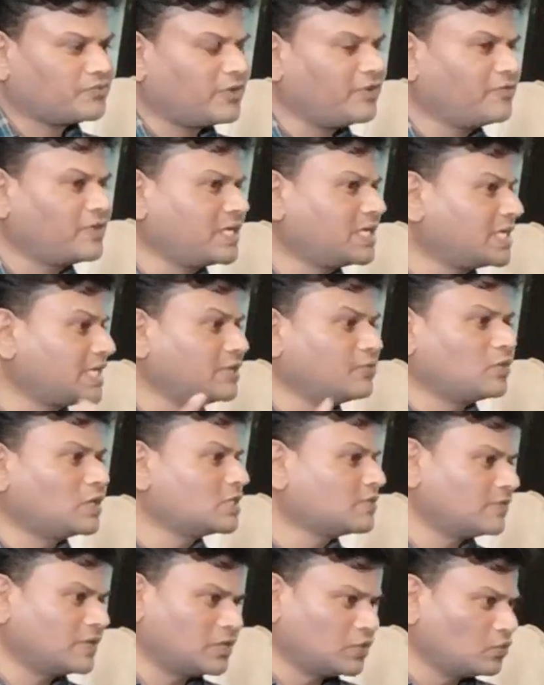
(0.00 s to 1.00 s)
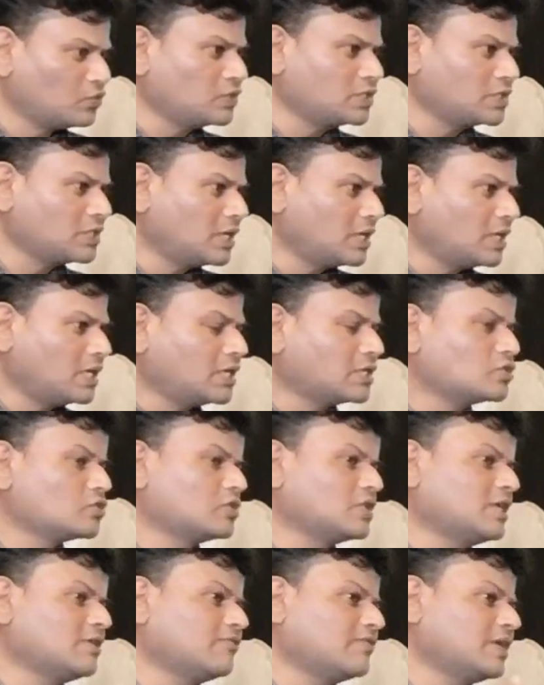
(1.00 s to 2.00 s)
50 keywords we use
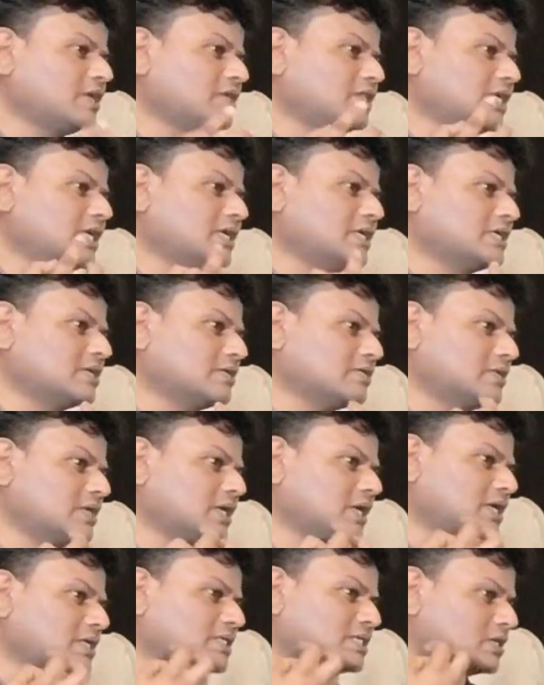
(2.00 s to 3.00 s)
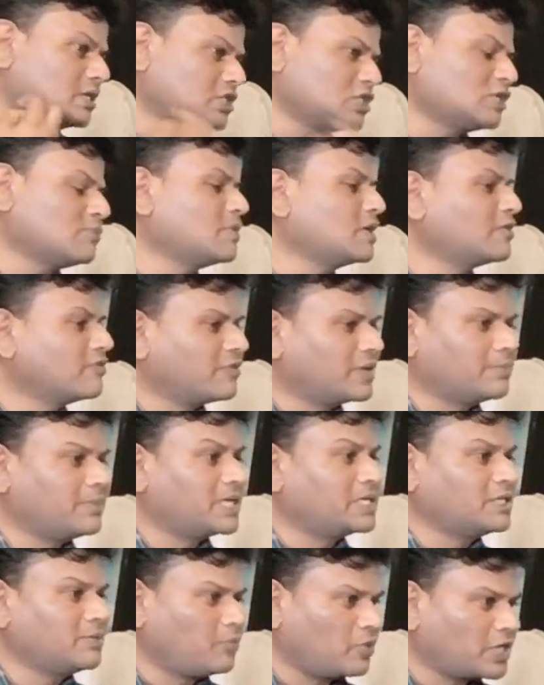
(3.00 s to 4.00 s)
so that they are searchable
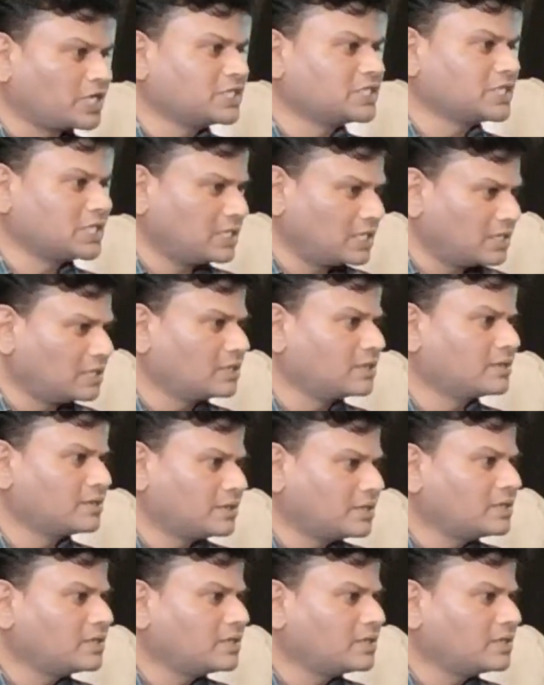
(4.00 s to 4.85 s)
by the potential